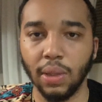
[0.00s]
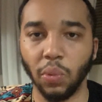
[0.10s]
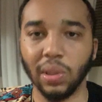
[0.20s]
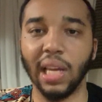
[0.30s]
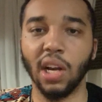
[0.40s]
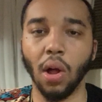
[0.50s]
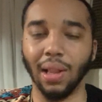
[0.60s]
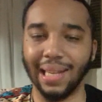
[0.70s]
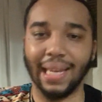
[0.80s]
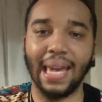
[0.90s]
What they call
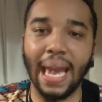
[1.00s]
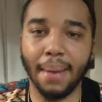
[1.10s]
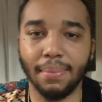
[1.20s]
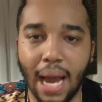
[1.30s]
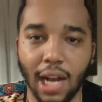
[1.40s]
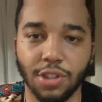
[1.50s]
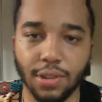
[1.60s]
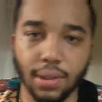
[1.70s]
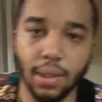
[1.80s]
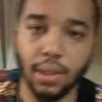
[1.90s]
it, a camp
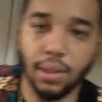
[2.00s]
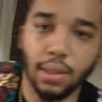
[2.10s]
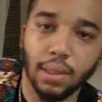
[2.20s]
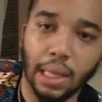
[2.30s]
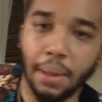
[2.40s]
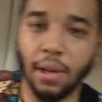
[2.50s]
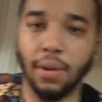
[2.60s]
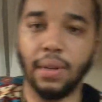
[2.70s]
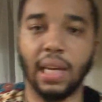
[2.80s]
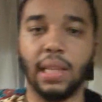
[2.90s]
doctrine. They
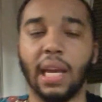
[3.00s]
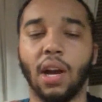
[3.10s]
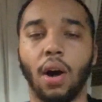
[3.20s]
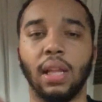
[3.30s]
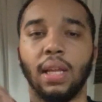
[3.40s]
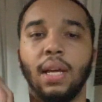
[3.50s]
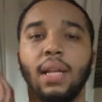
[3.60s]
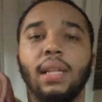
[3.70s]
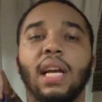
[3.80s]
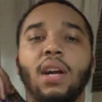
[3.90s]
call it
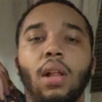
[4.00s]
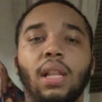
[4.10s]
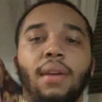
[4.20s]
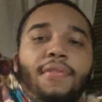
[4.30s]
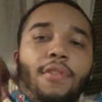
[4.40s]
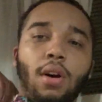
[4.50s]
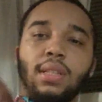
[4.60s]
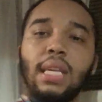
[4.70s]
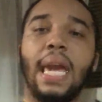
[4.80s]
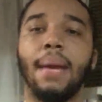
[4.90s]
a
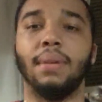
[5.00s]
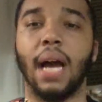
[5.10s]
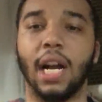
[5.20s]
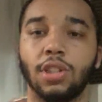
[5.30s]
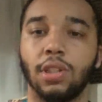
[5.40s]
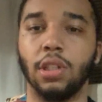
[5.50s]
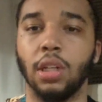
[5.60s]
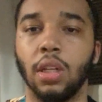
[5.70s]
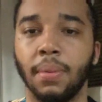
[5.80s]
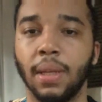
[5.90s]
false camp doctrine, you
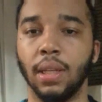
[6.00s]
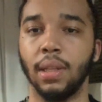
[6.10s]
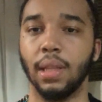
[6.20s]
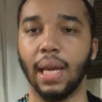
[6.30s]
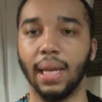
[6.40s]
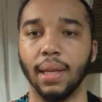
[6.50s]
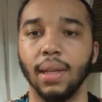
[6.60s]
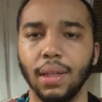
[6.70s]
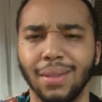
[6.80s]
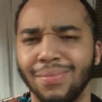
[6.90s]
know what I mean? Like,
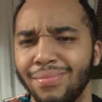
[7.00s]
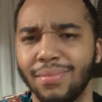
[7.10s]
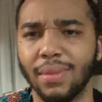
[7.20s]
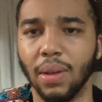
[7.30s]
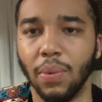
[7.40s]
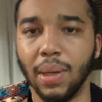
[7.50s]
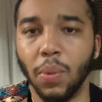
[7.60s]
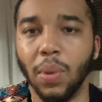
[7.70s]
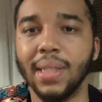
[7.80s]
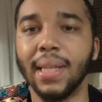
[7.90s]

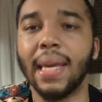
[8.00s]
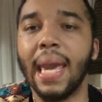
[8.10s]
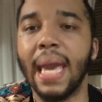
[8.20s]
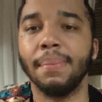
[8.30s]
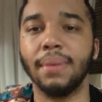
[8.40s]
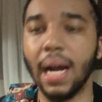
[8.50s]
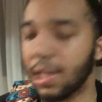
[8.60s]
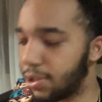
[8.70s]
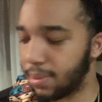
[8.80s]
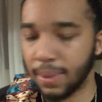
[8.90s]
what is a camp
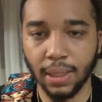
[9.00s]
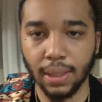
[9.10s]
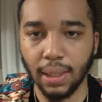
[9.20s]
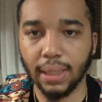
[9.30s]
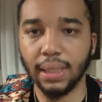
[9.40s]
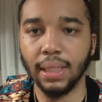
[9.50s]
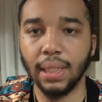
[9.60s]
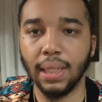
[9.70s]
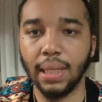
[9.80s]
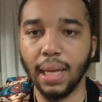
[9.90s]
doctrine, man? At the end of
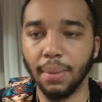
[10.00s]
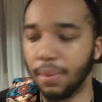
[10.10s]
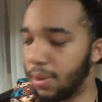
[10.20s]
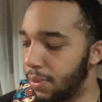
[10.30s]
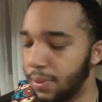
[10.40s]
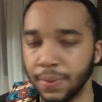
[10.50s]
the day, bro,